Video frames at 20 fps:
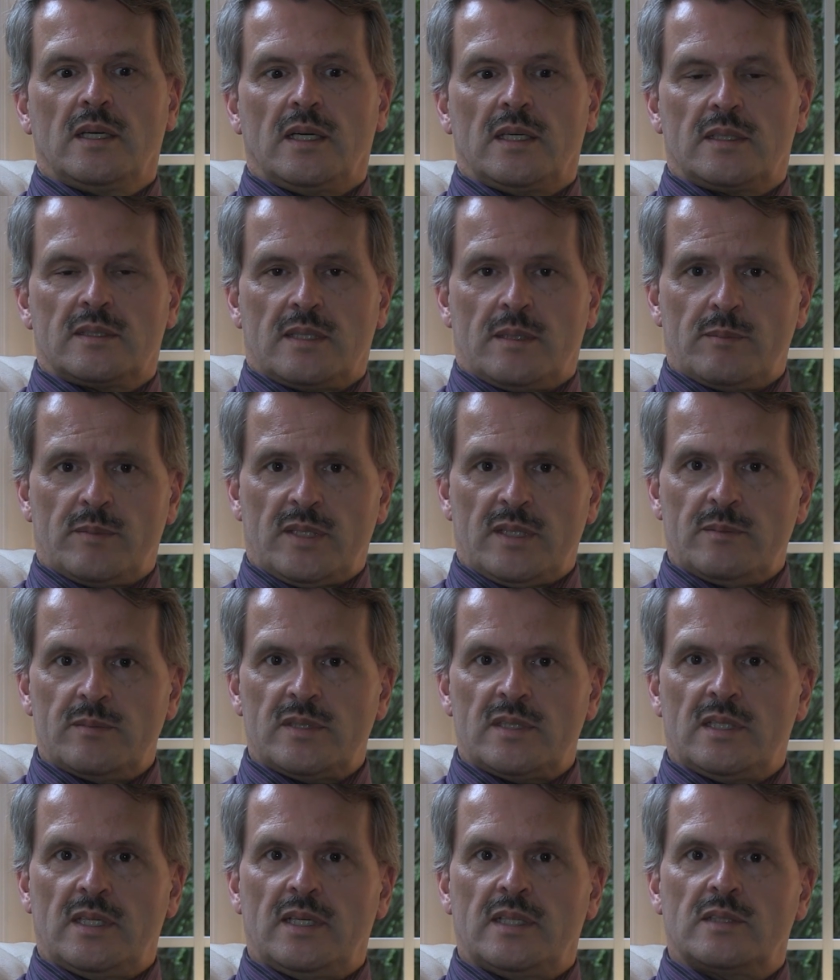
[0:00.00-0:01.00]
It
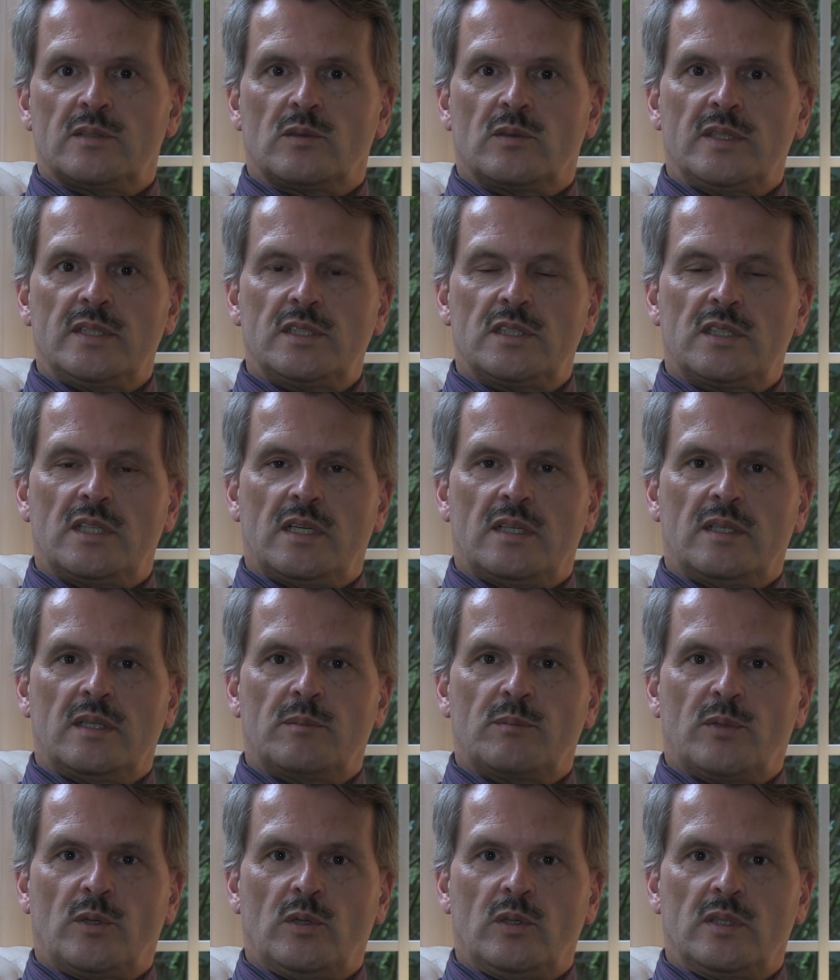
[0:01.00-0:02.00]
sometimes takes risk
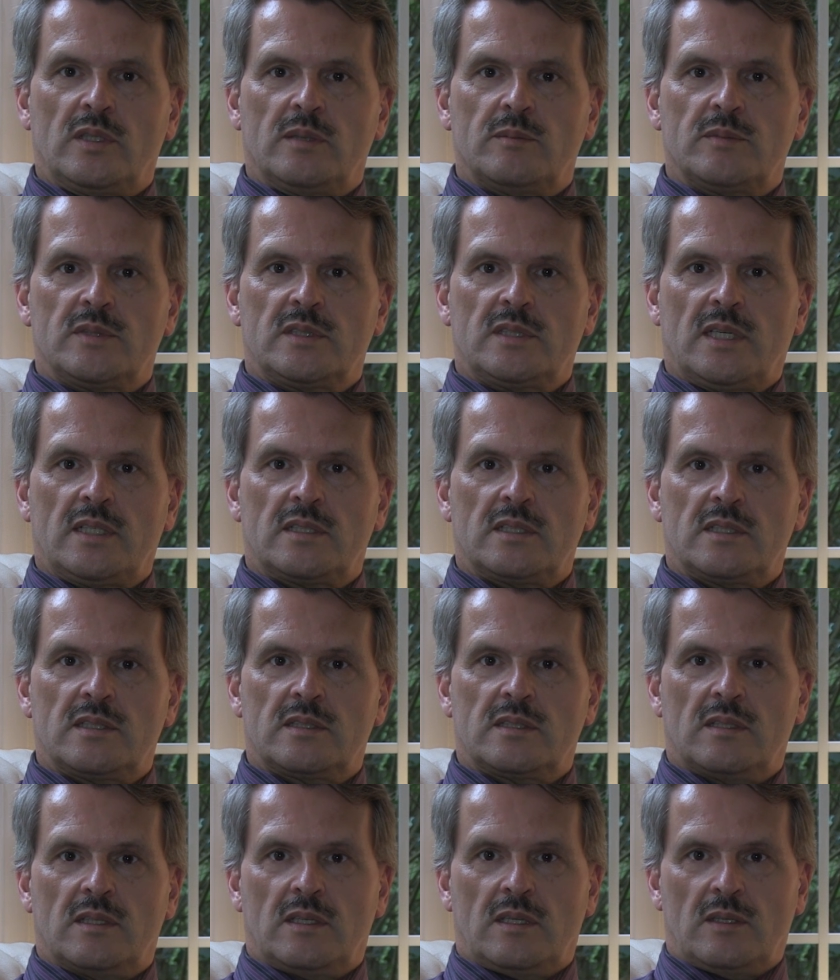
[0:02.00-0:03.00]
sharing programs such
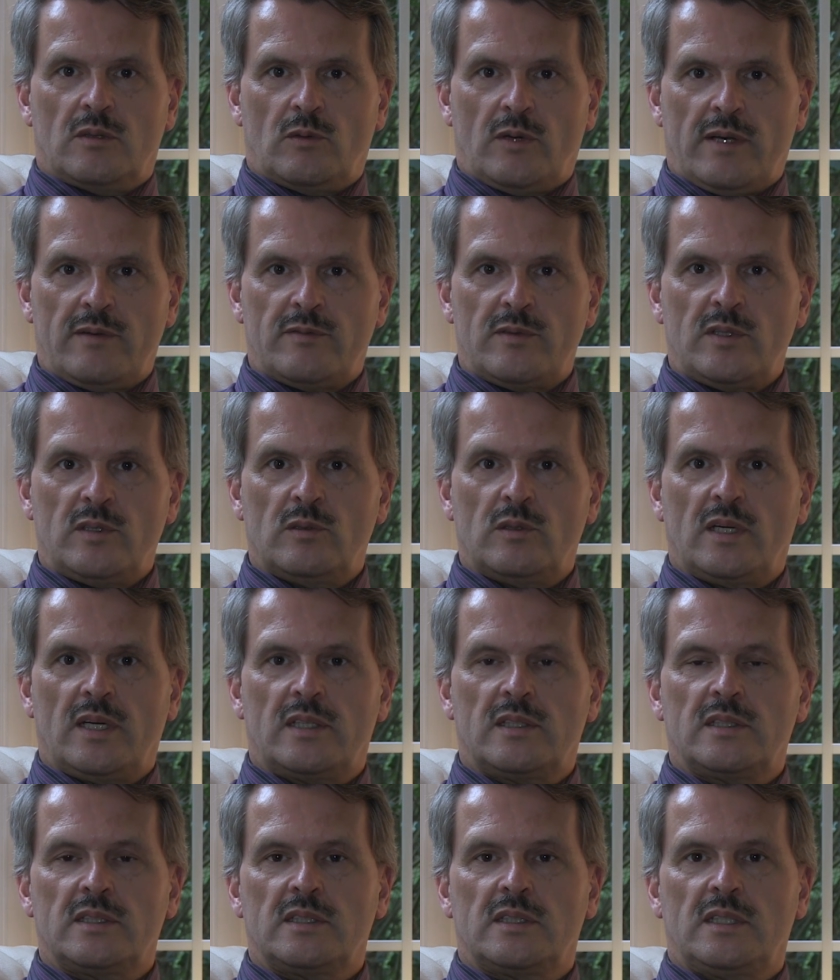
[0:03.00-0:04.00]
as revenue
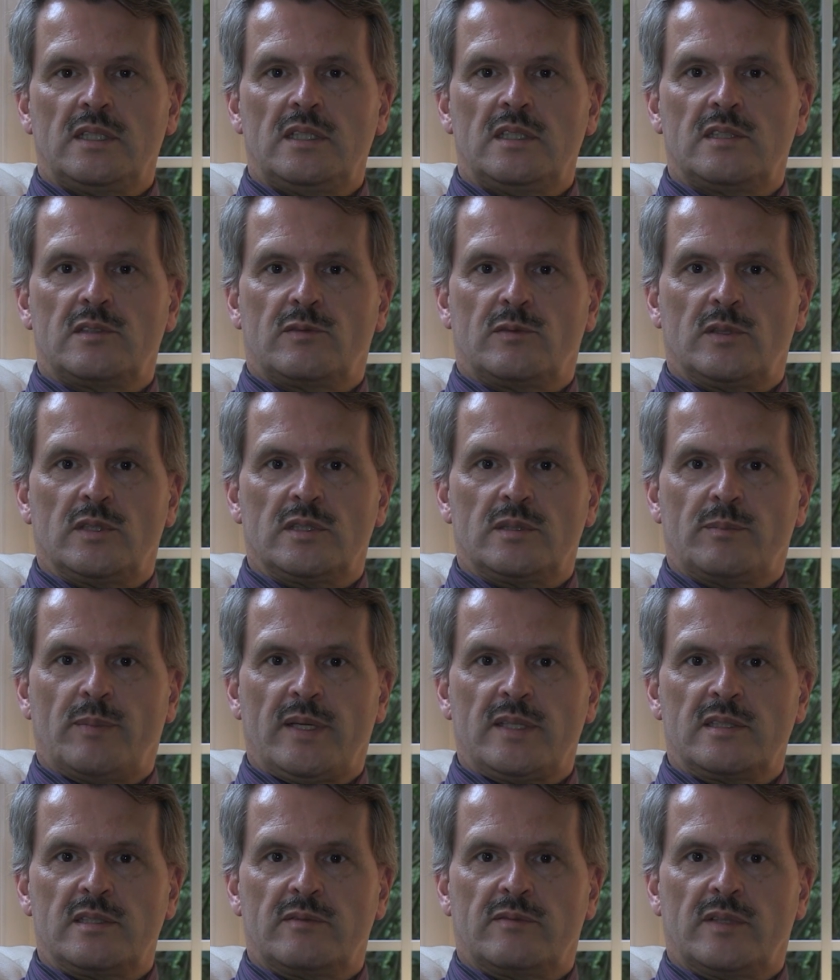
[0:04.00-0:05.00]
guarantees for a
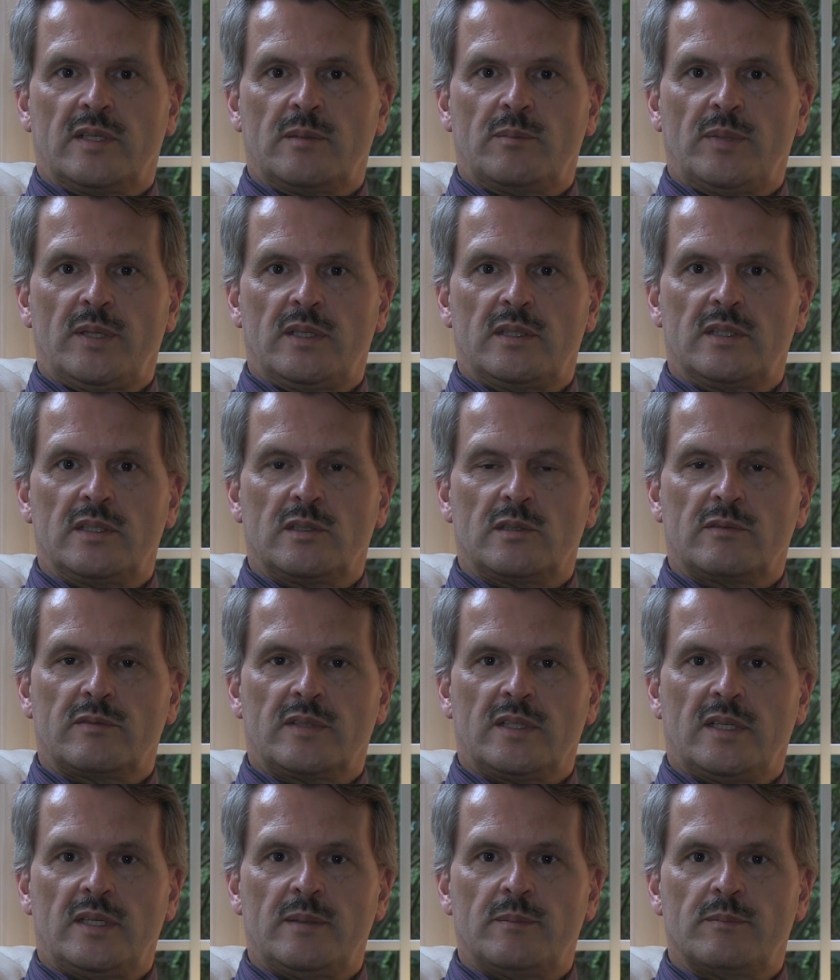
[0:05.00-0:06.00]
specified period of
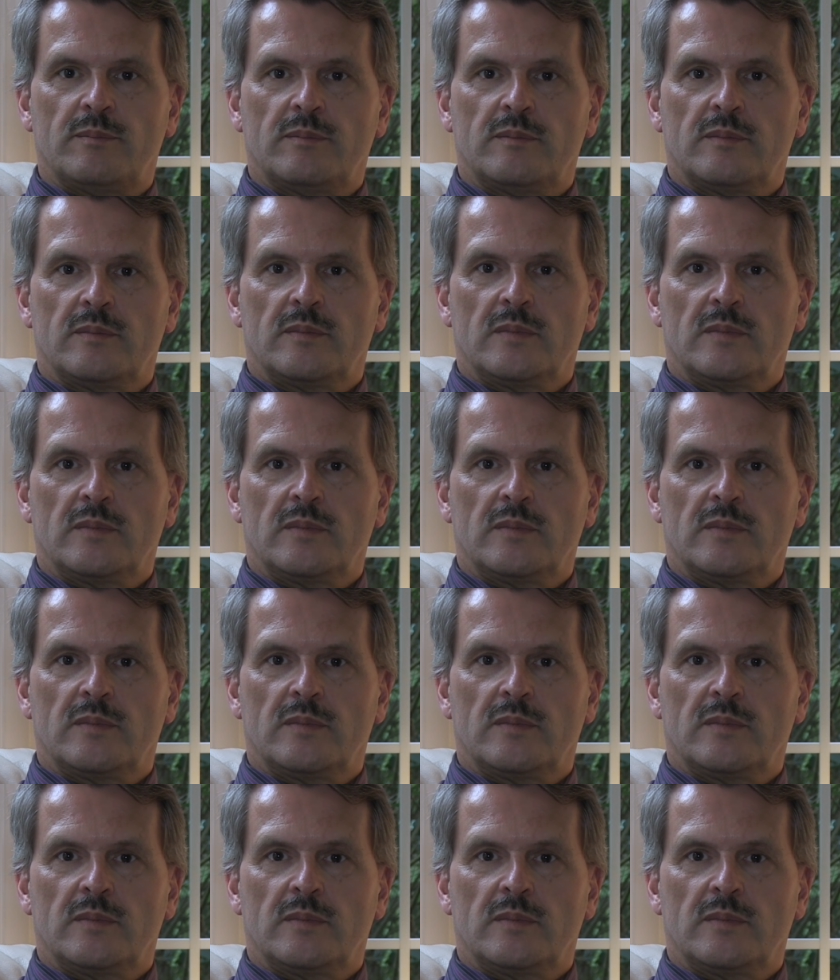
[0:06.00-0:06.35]
time.